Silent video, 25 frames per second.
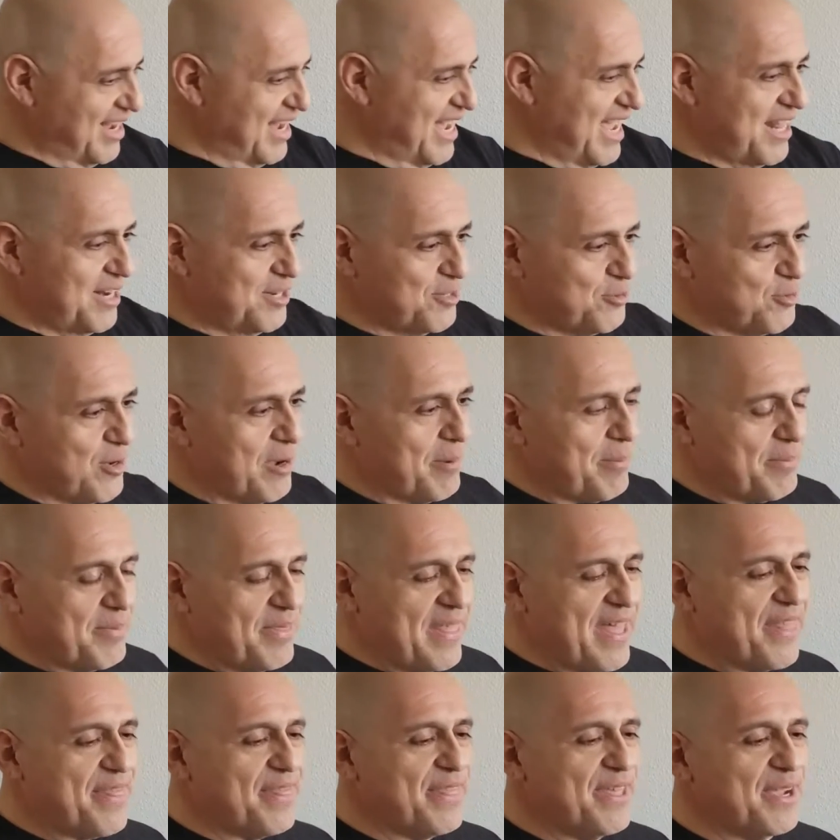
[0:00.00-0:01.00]
I had dropped
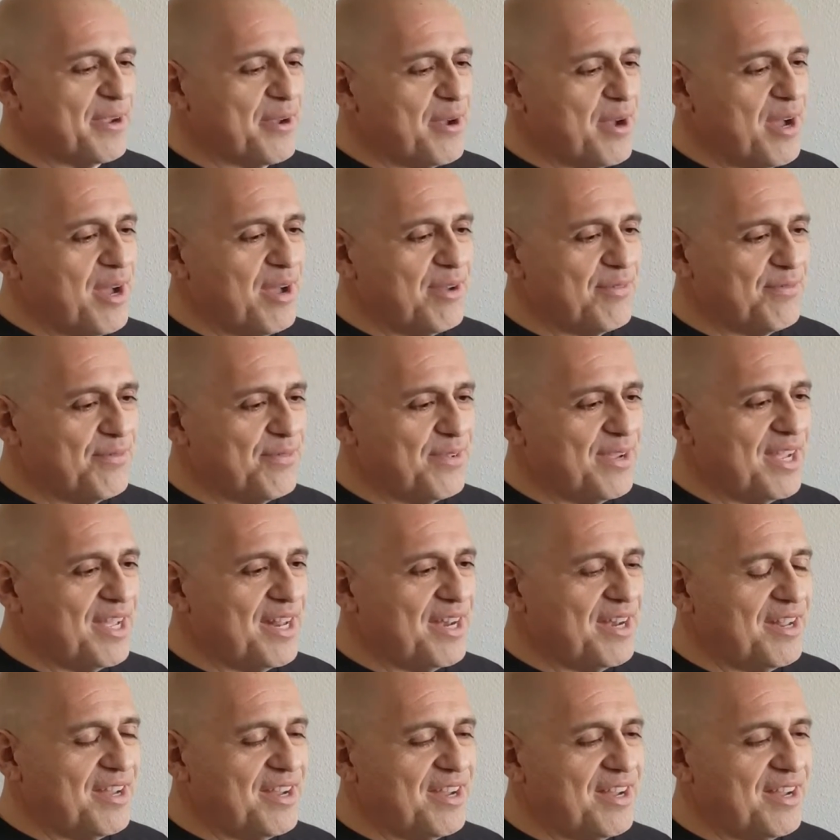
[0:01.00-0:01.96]
that thing off, and